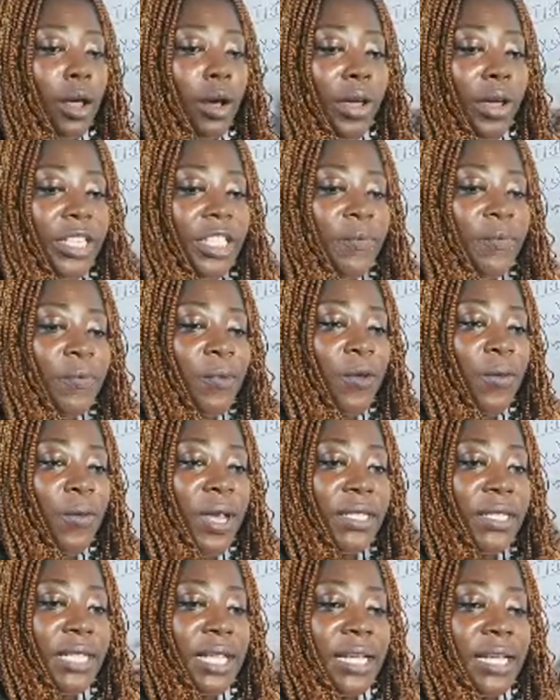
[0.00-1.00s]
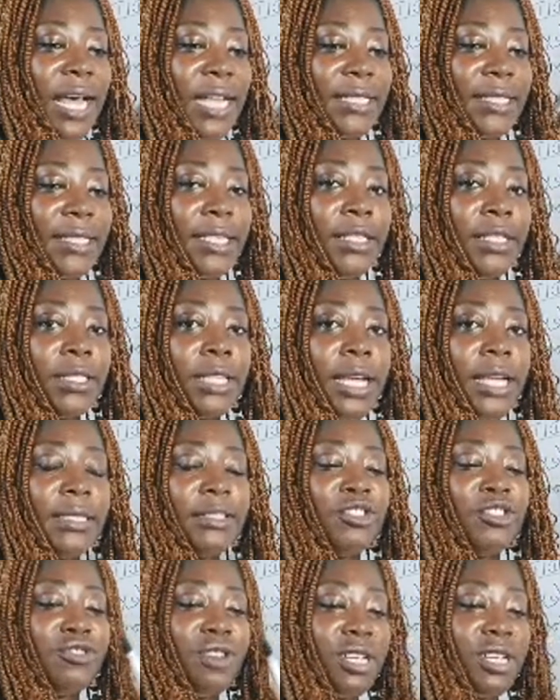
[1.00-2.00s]
experience that has yielded
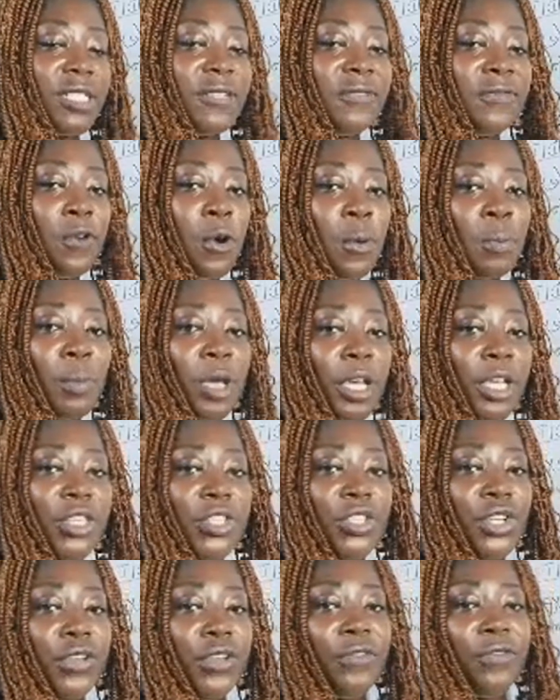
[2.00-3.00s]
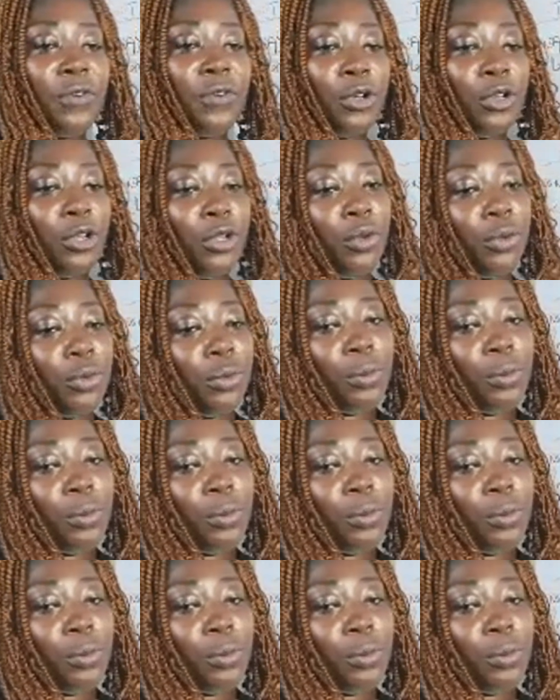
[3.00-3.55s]
transformation for you.